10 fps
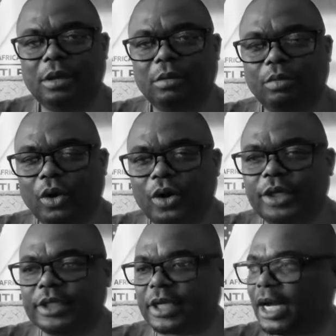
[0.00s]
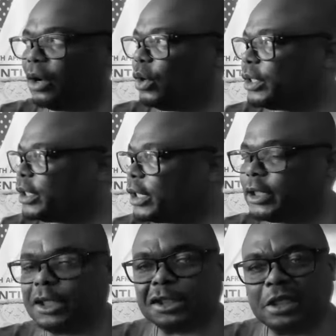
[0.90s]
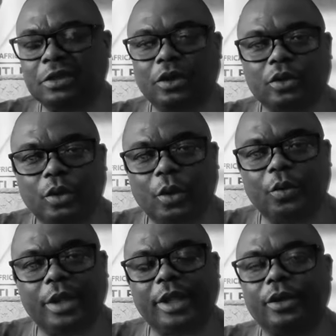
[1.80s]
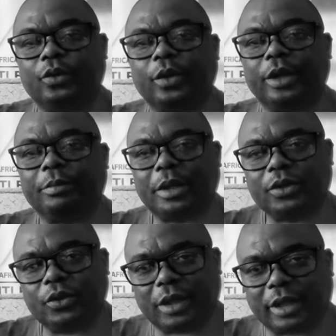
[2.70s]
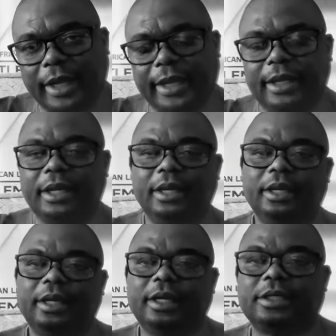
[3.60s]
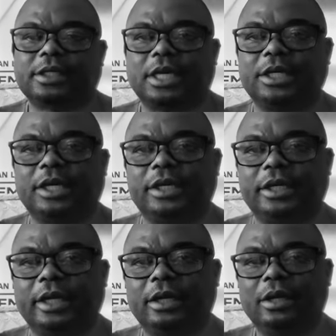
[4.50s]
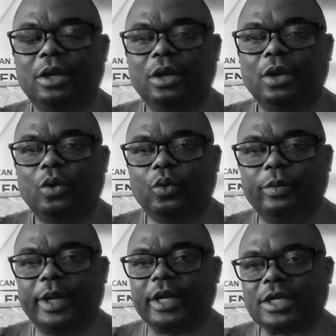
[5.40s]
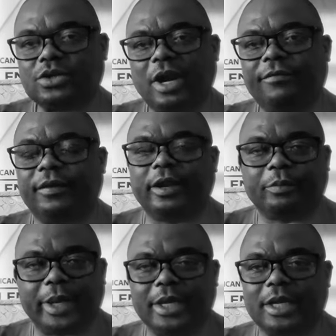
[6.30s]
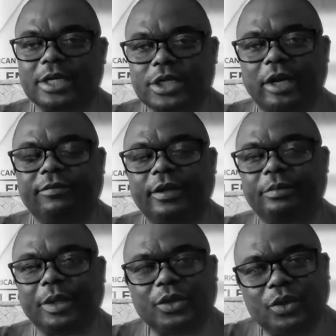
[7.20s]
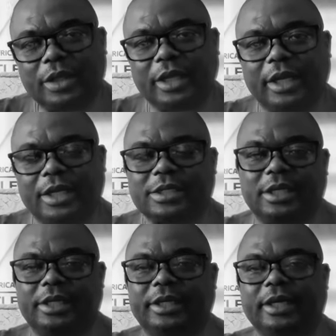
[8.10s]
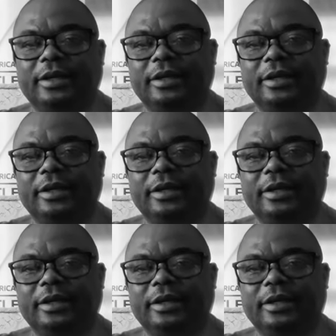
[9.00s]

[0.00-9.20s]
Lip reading: Boys are loitering the street not knowing what they are doing, but you are there as a sergeant leader. Women are trifling, men are trifling, but you are there as a leader.